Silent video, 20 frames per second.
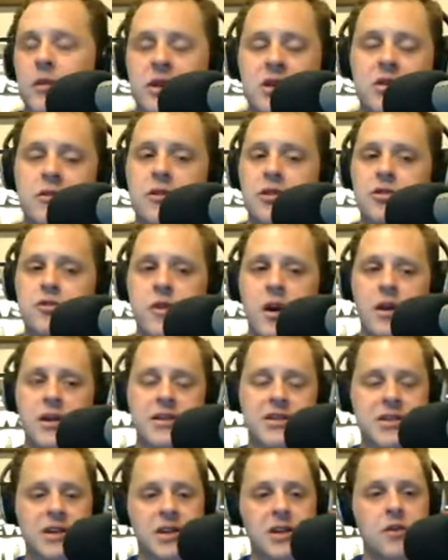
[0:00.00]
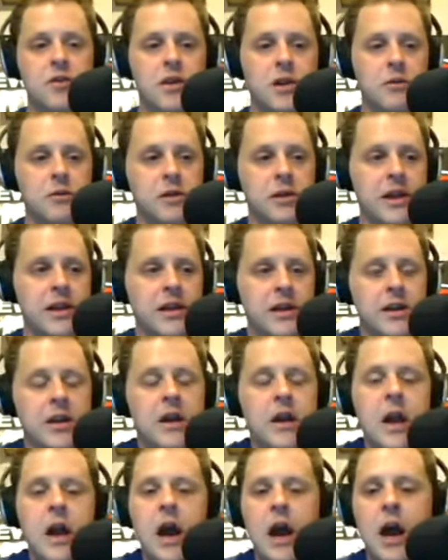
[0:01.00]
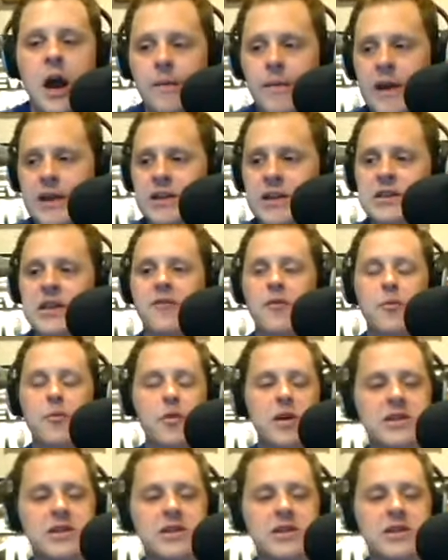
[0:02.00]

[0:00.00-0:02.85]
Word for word: that we do at Schrock is security related. Um, I just gave a